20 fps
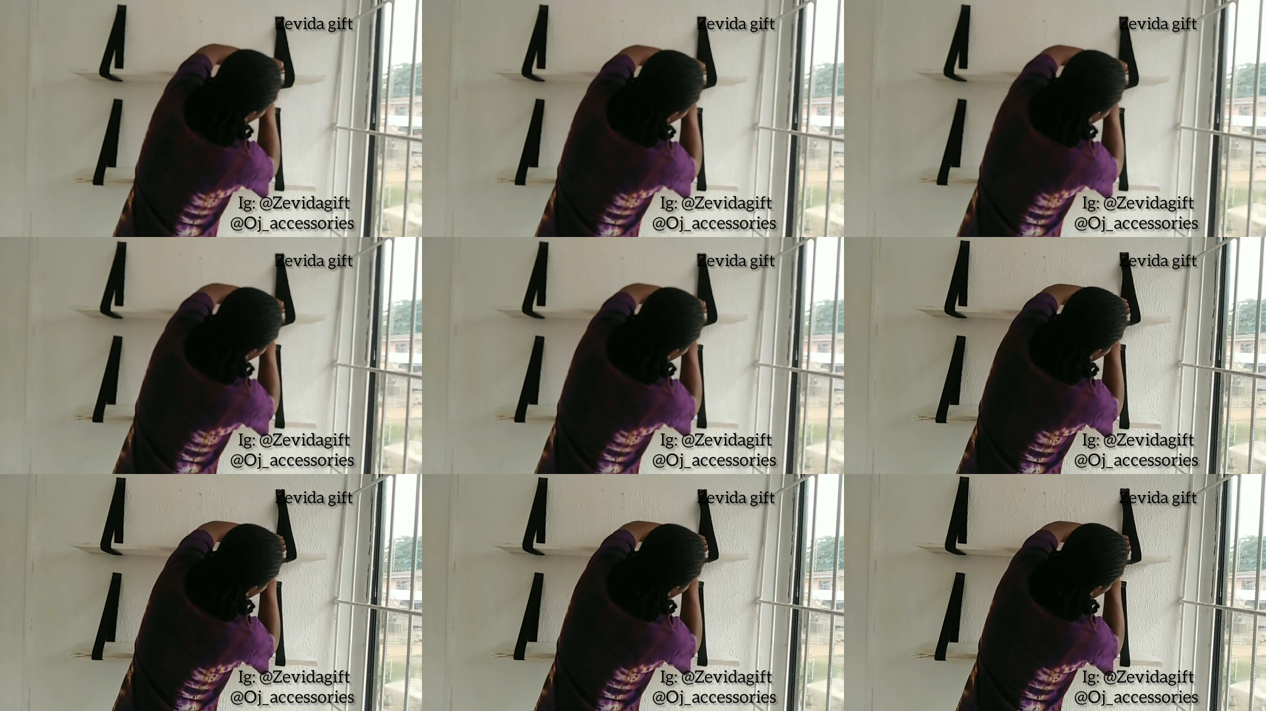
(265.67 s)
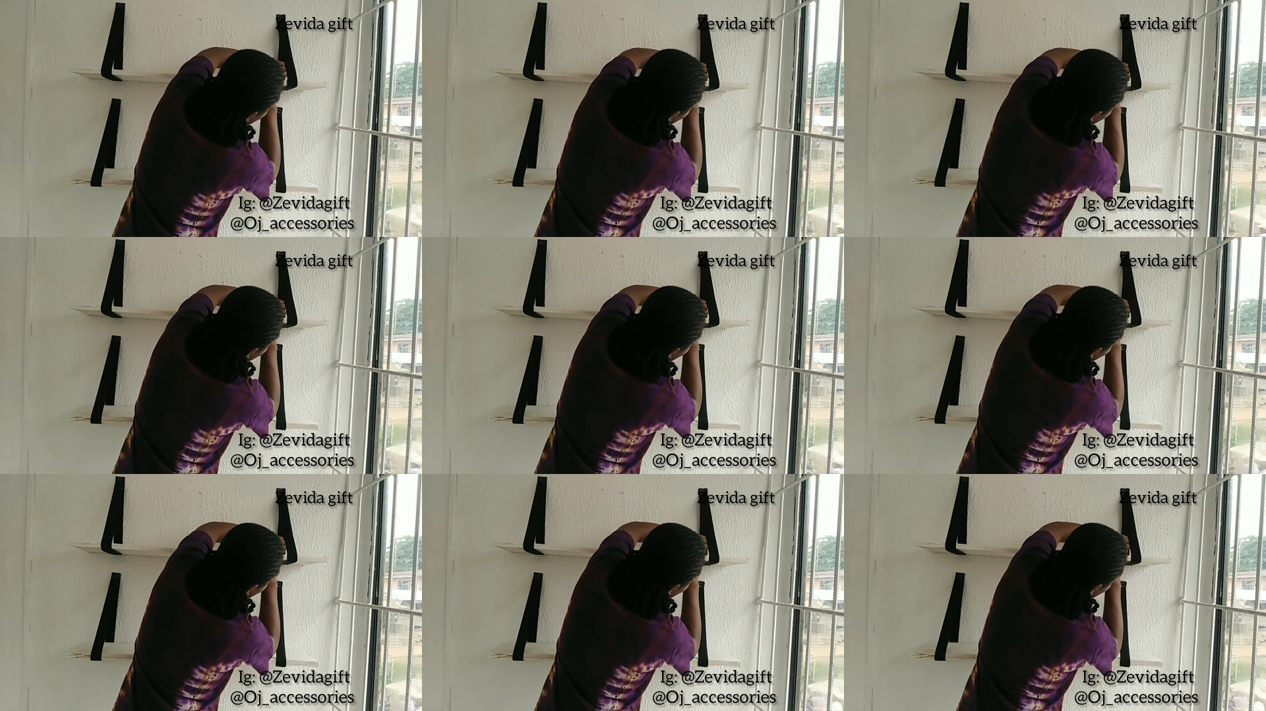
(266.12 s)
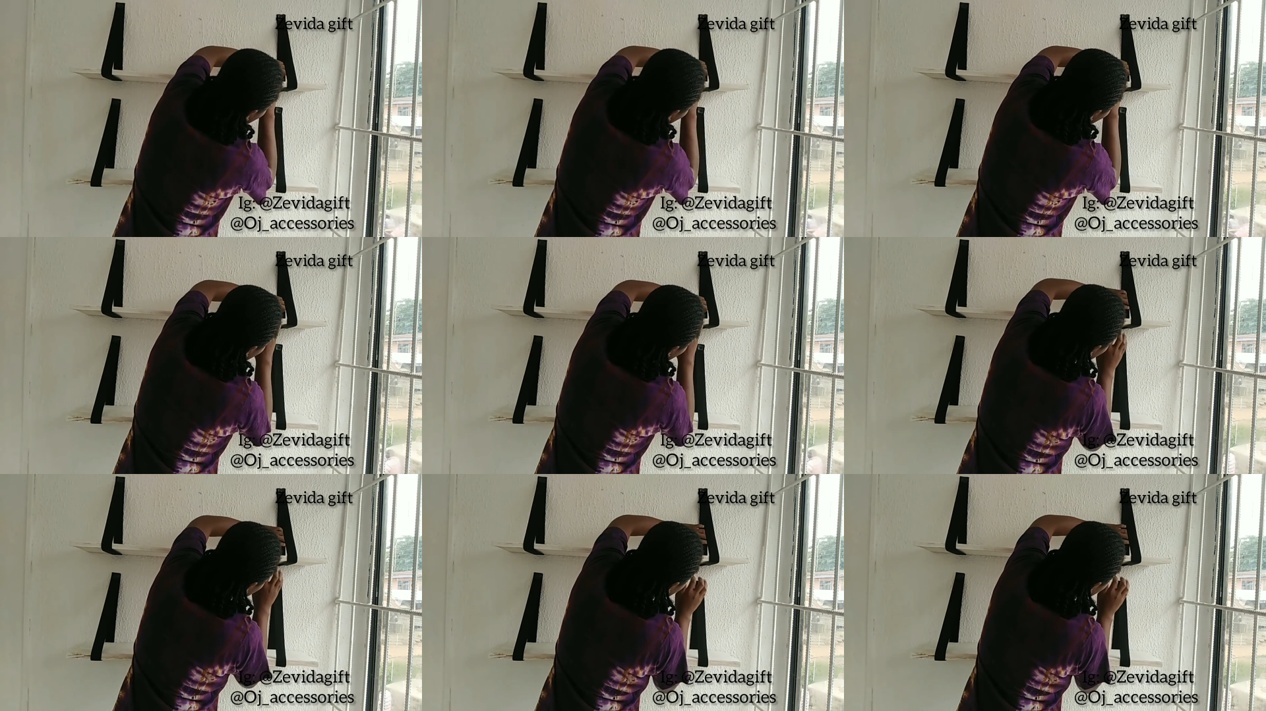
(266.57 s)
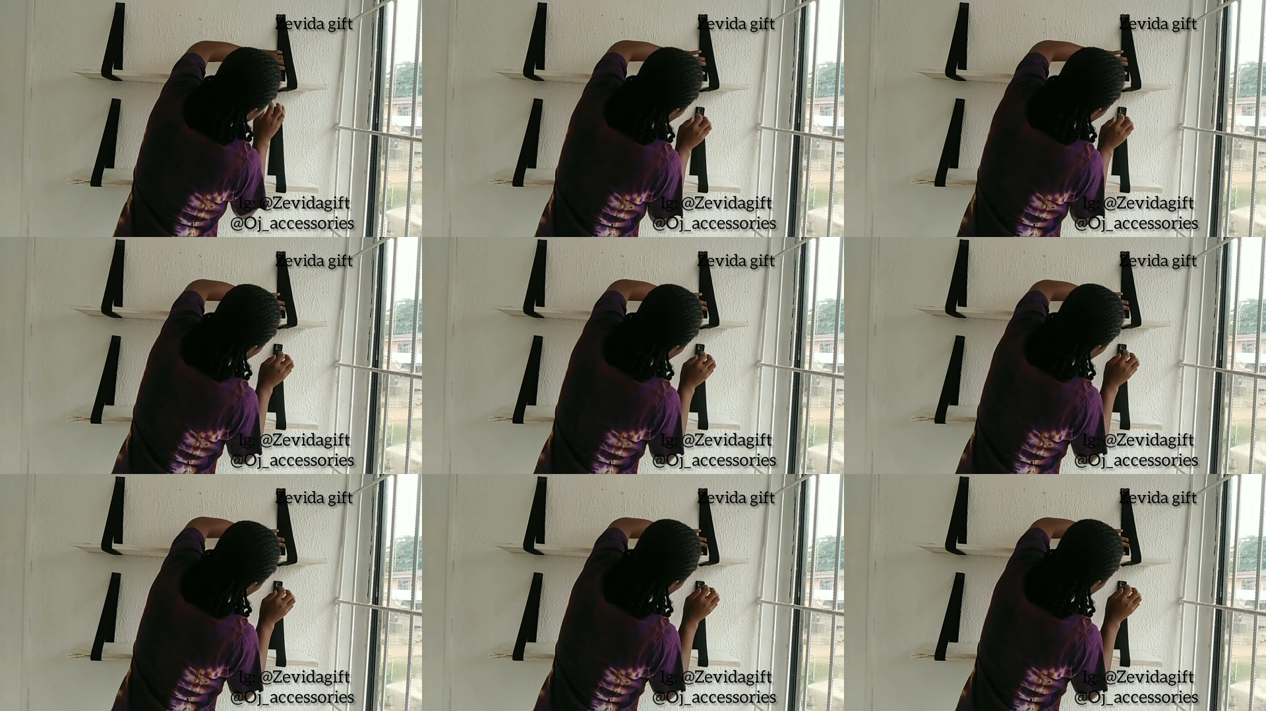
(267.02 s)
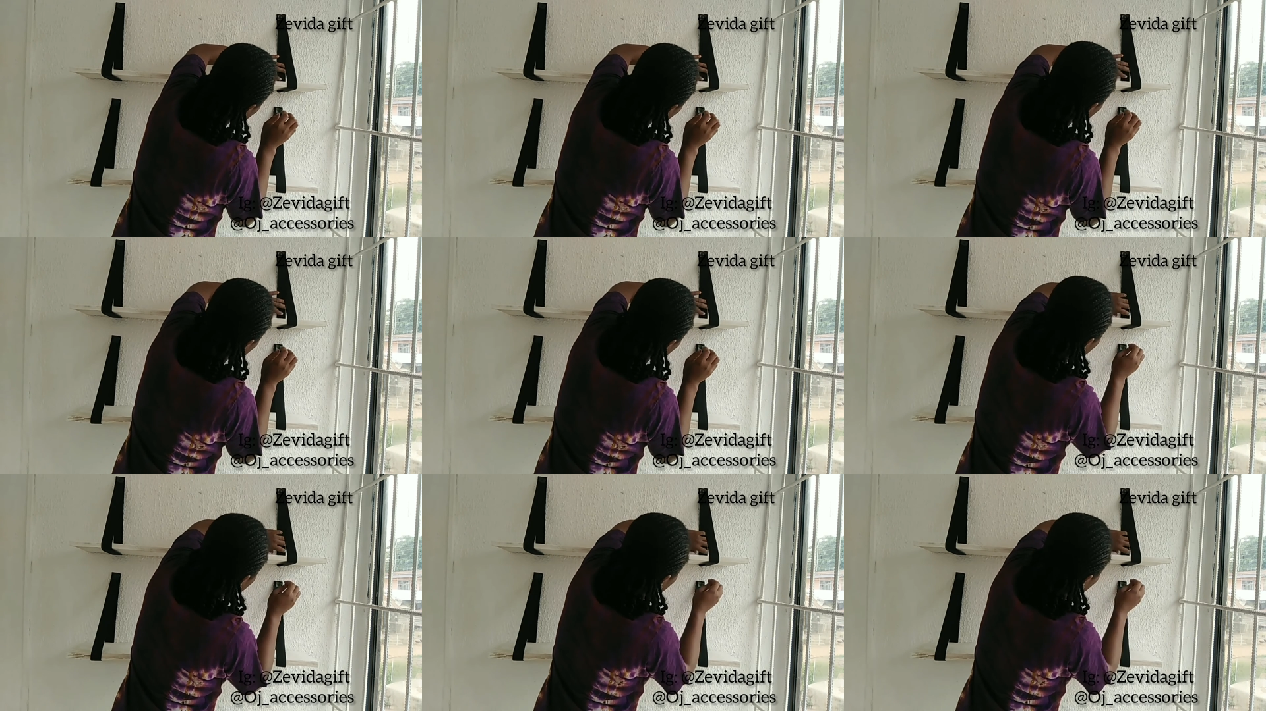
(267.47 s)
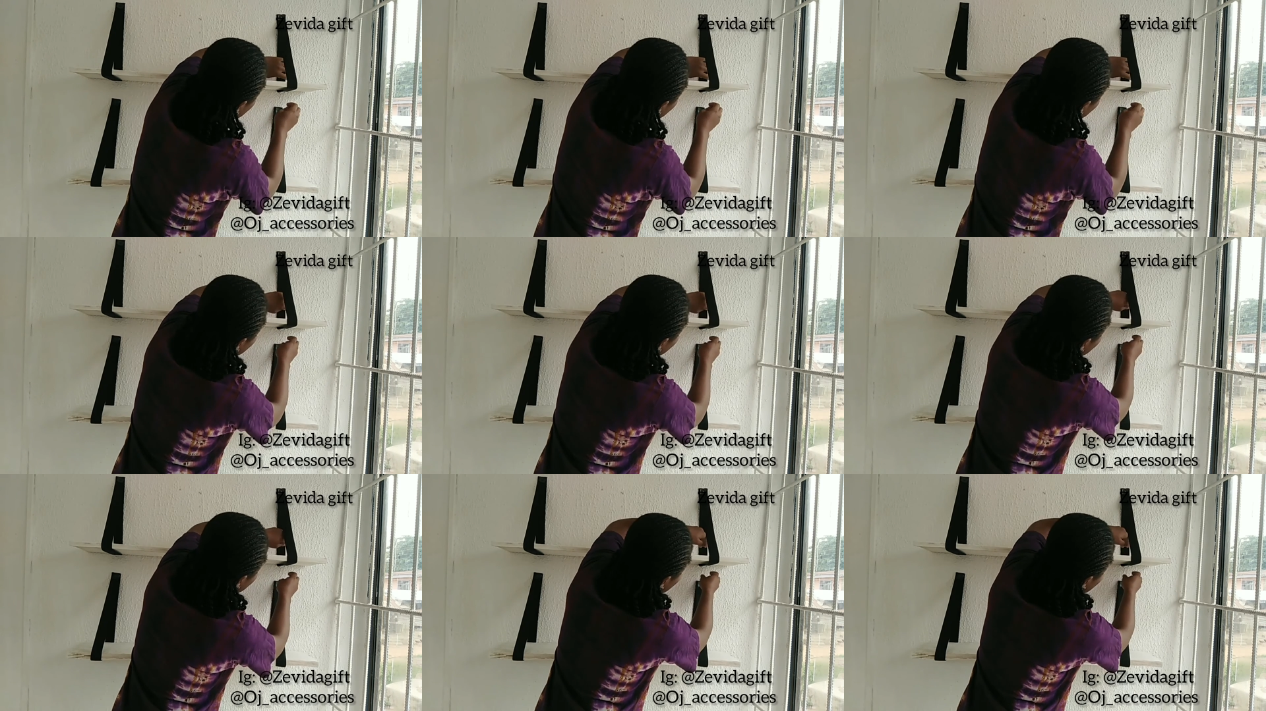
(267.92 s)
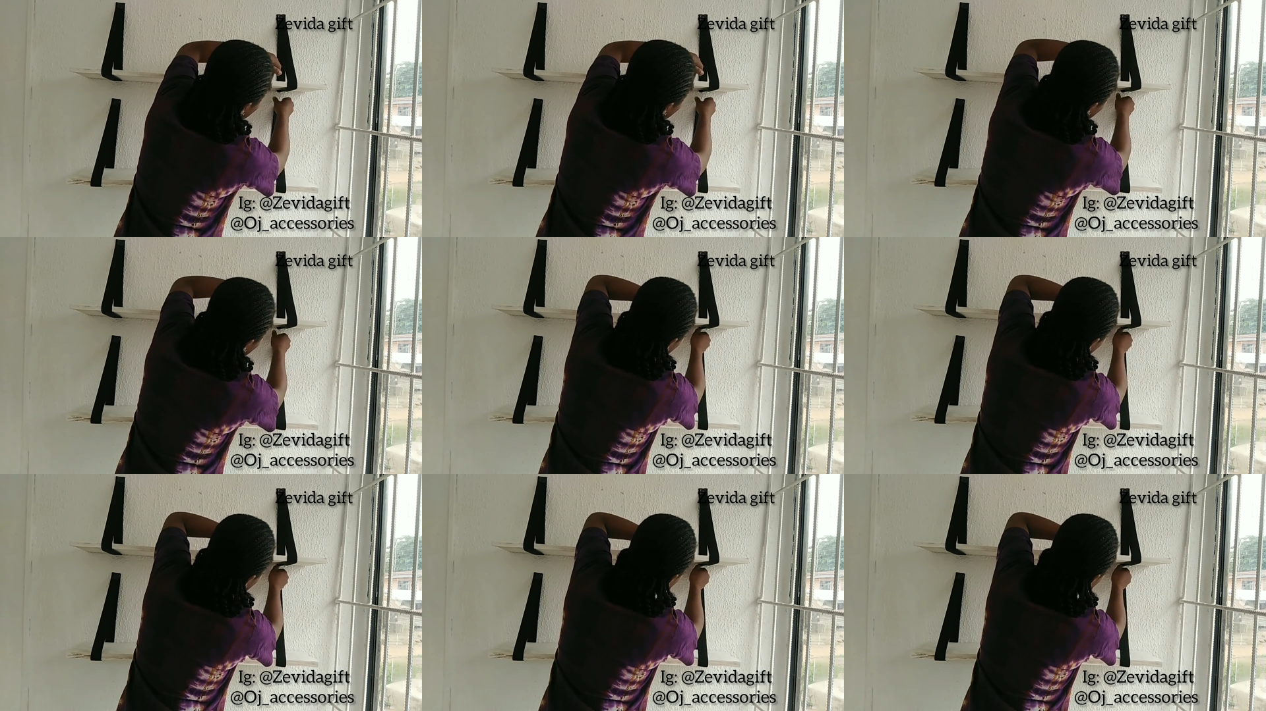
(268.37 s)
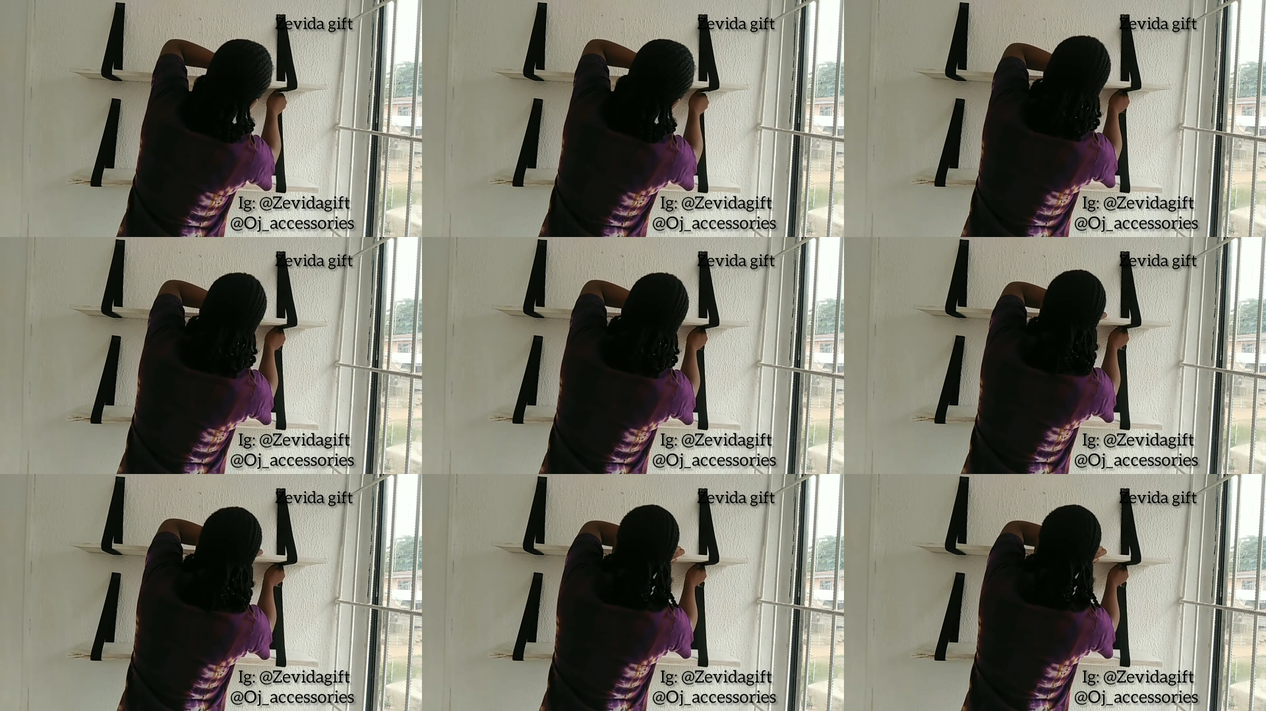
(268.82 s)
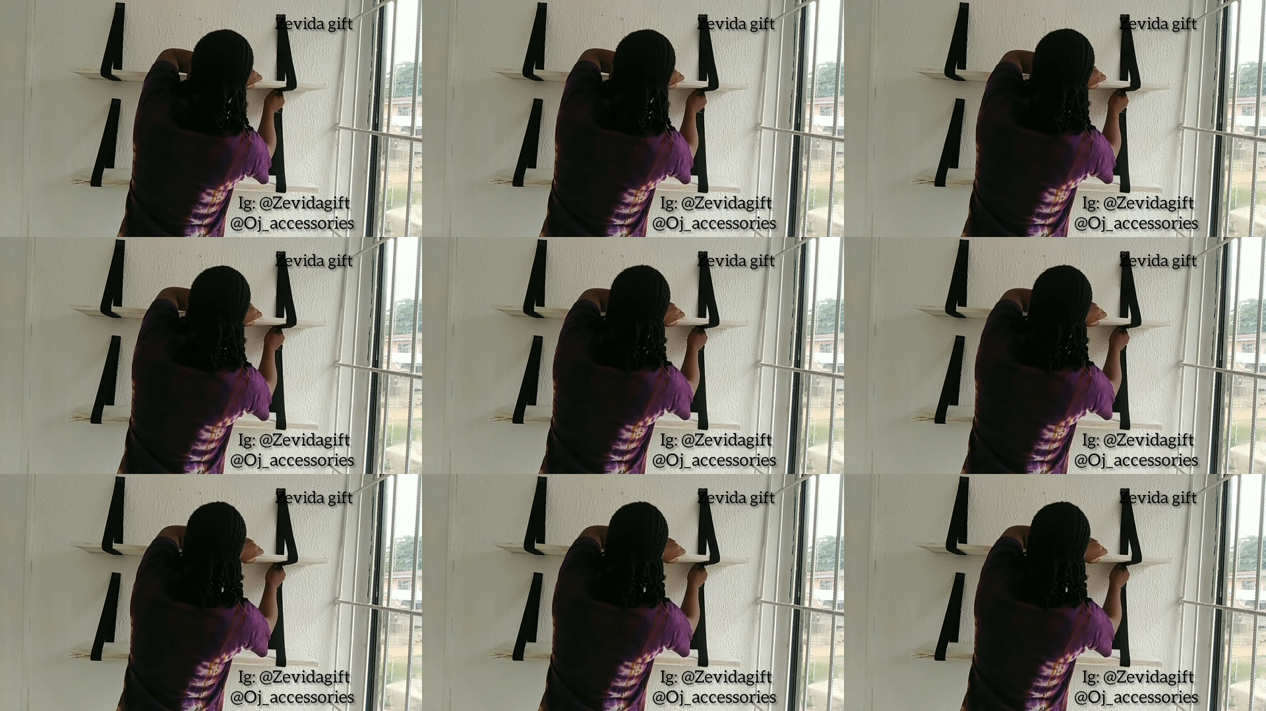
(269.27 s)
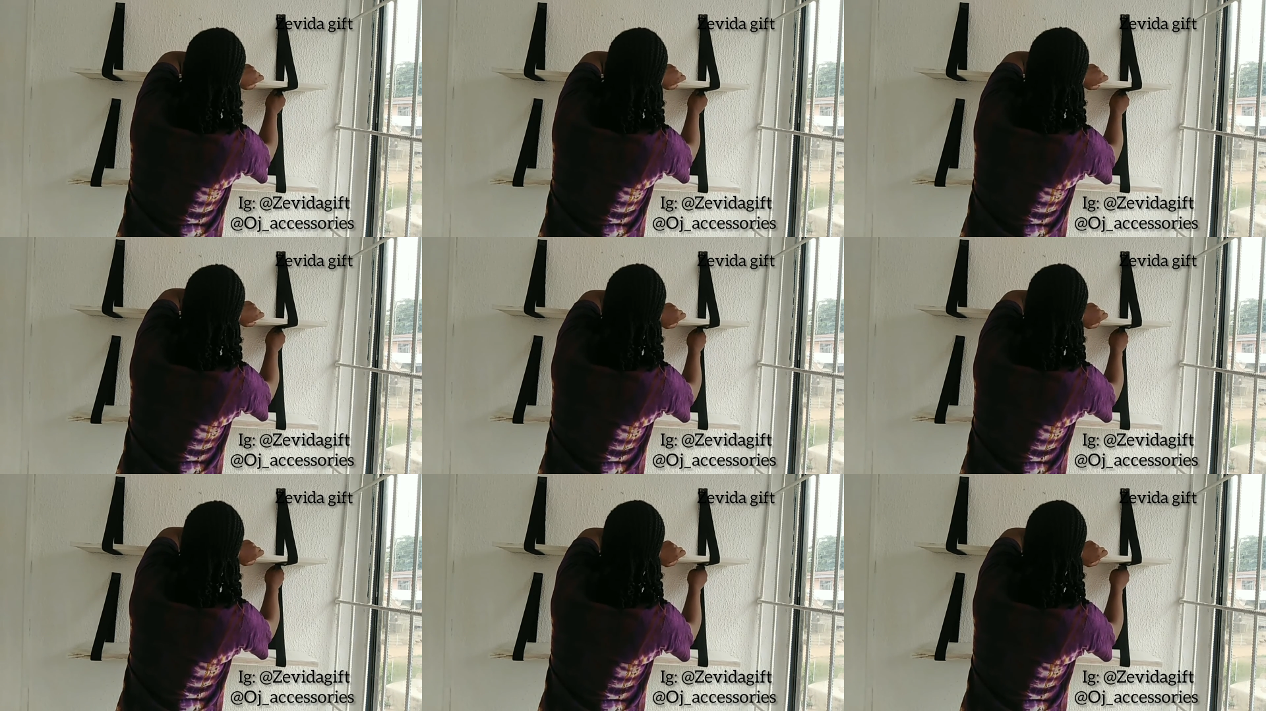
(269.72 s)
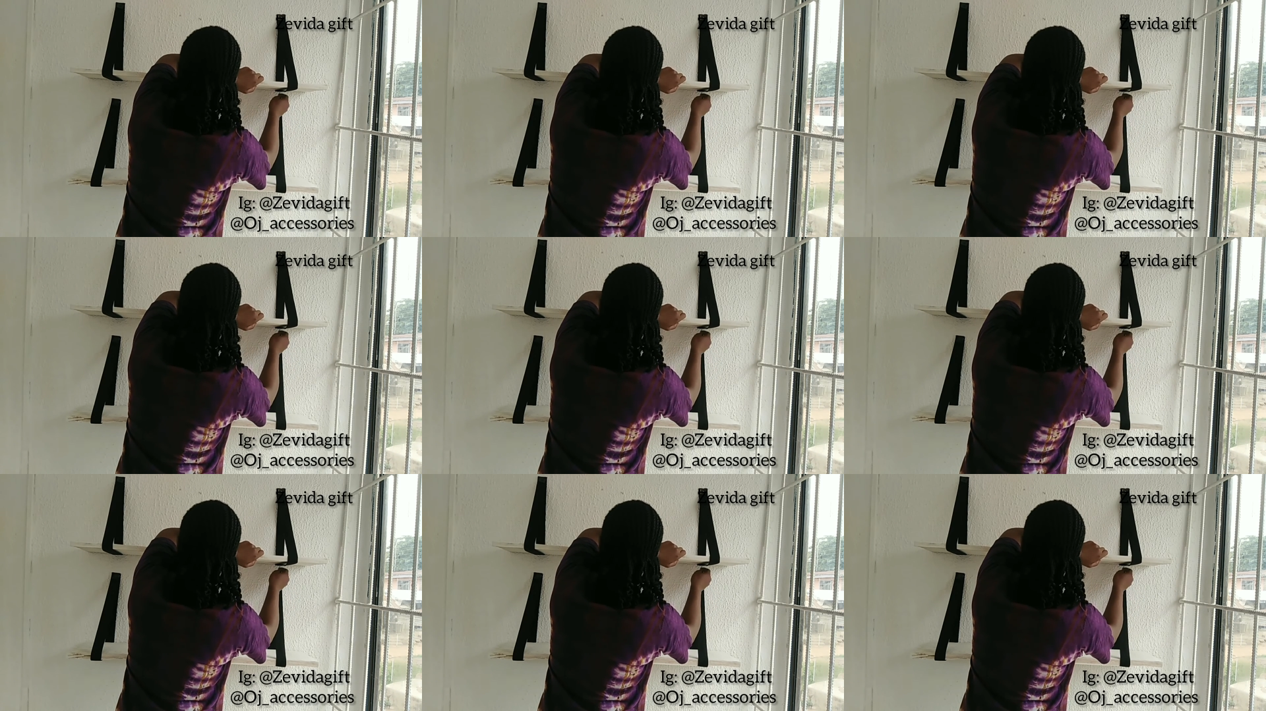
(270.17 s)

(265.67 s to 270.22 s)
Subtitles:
Nobody's mouth can be seen.